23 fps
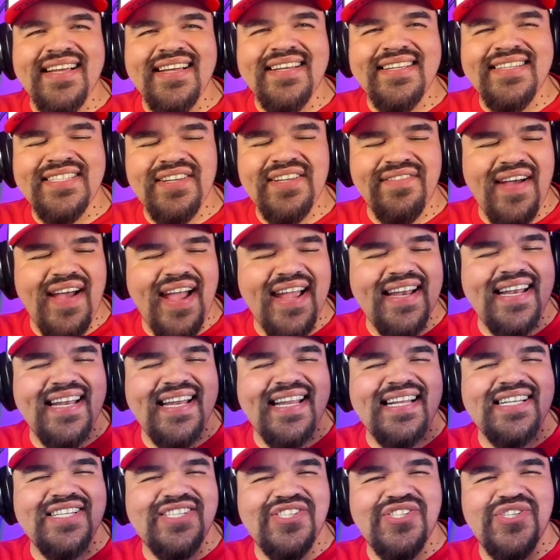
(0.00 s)
divide it
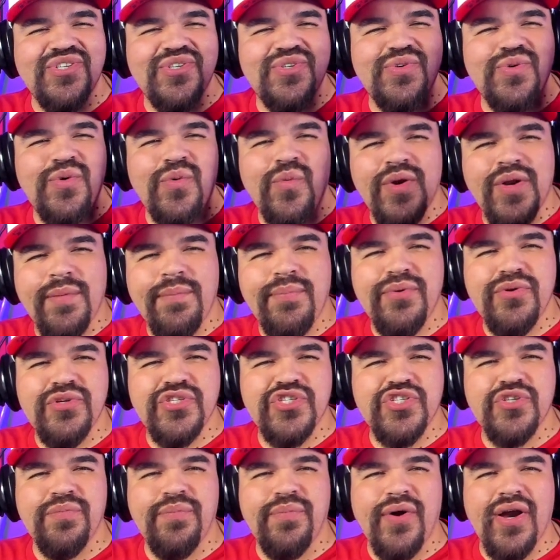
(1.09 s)
into what a
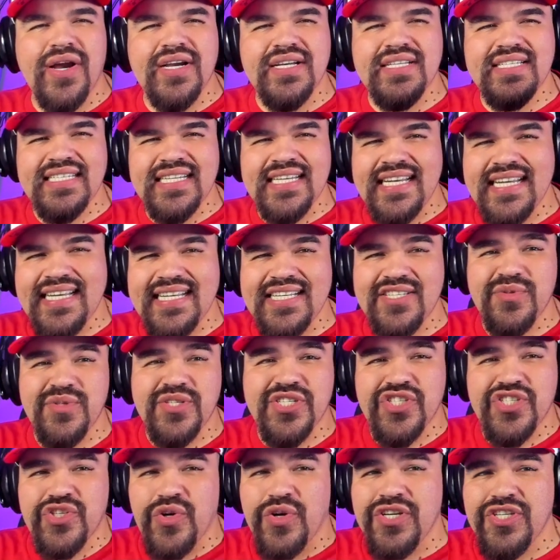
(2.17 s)
booster box is,
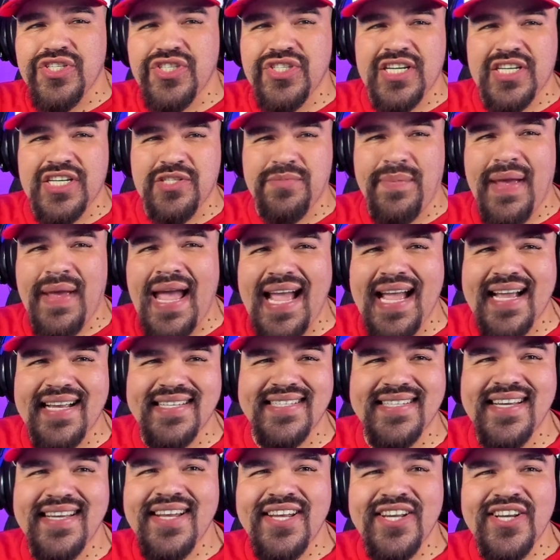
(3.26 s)
which is 36
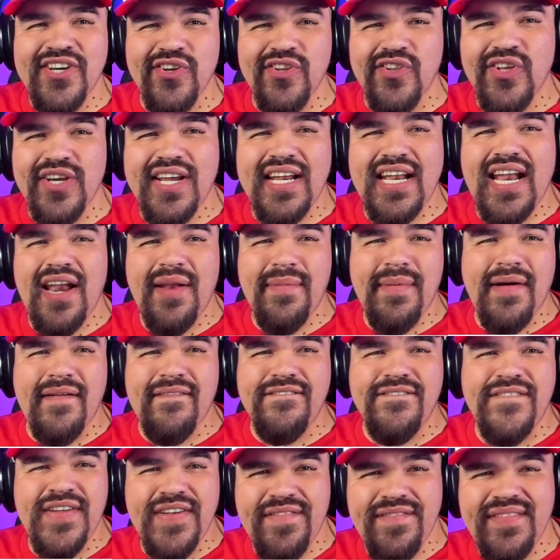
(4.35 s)
packs, you're looking at
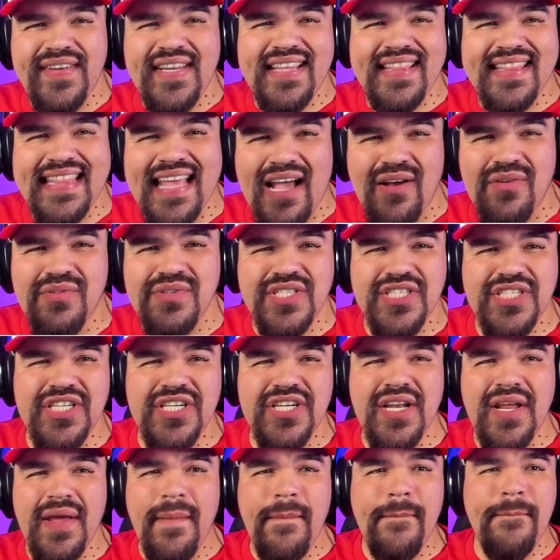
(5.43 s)
about
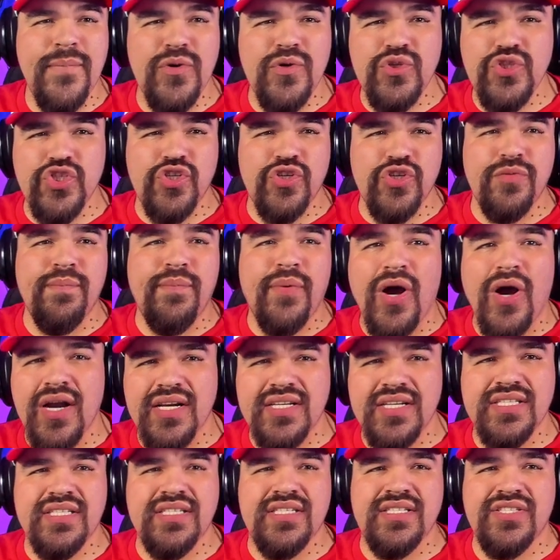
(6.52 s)
50,000 booster
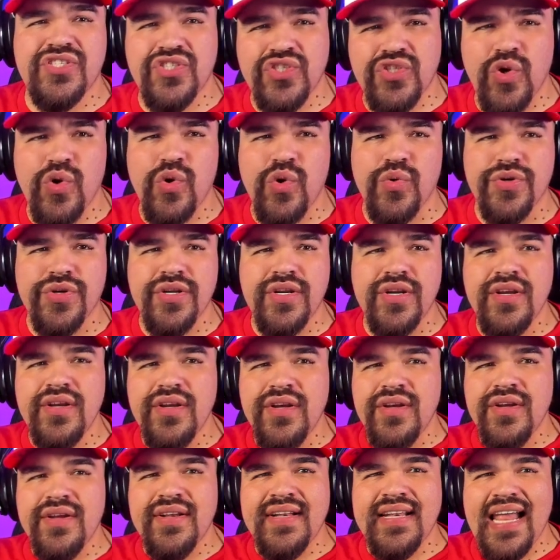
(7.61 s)
boxes sold.
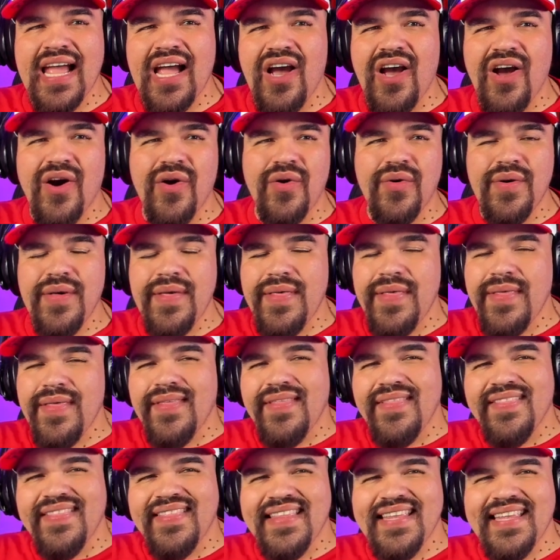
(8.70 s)
Now,
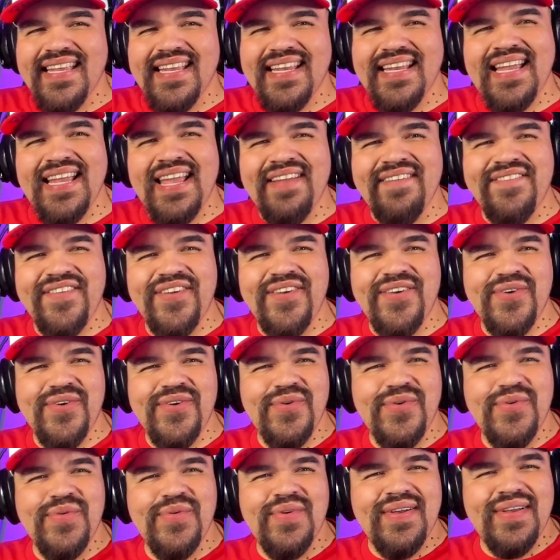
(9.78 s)
if
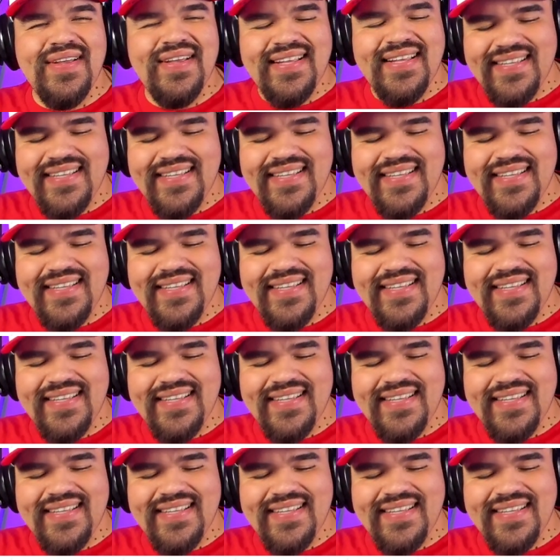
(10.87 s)
you